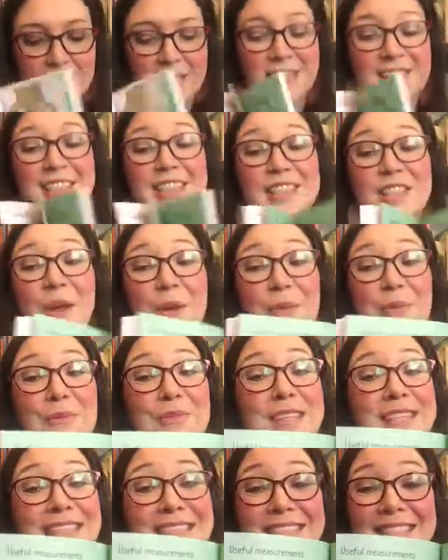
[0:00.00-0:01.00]
This is
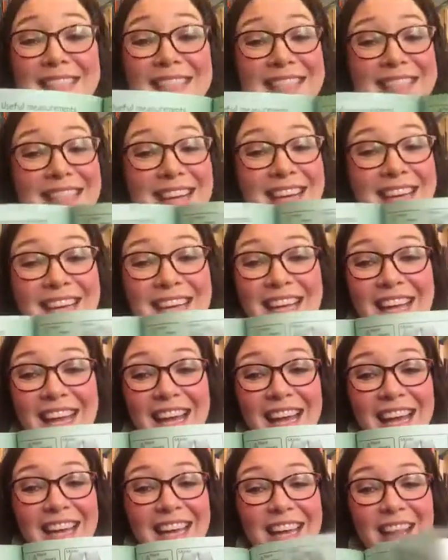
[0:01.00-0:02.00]
only $6.99,
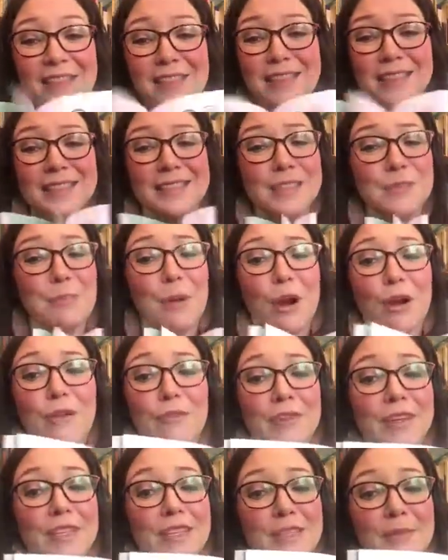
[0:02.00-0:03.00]
and this is
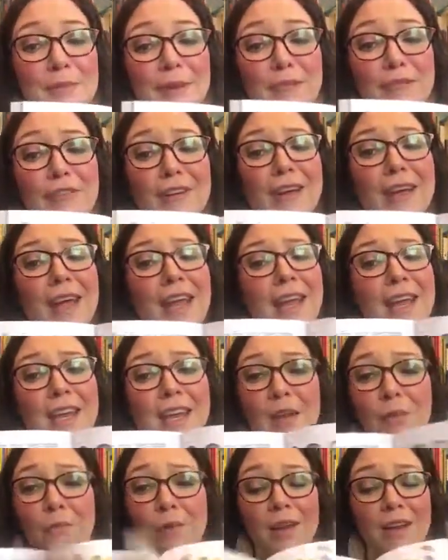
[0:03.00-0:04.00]
perfect to me for
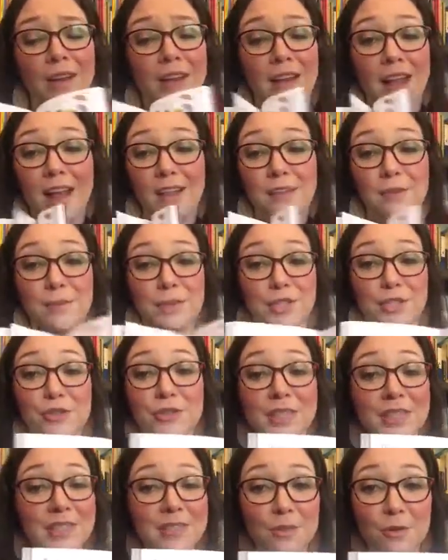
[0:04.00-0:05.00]
anyone in
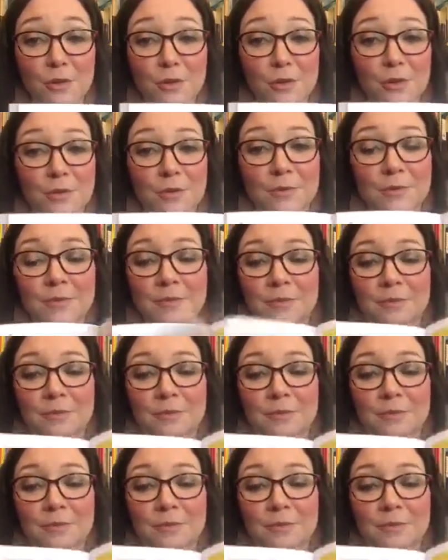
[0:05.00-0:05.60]
elementary school.